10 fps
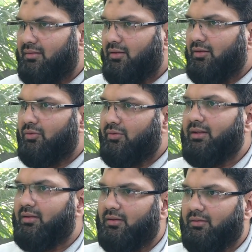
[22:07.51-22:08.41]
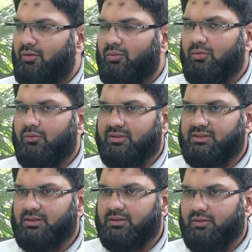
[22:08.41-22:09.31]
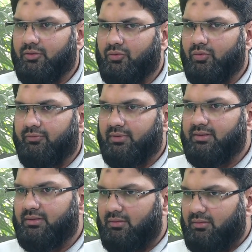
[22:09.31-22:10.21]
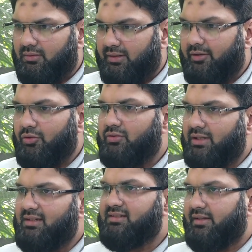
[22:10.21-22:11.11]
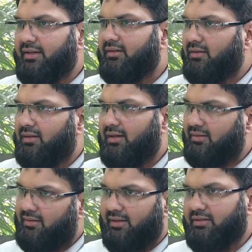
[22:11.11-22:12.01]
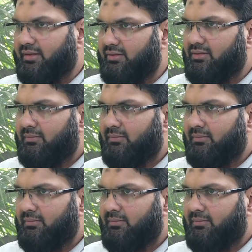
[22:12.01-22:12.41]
You know you should first get your child screened at a correct age.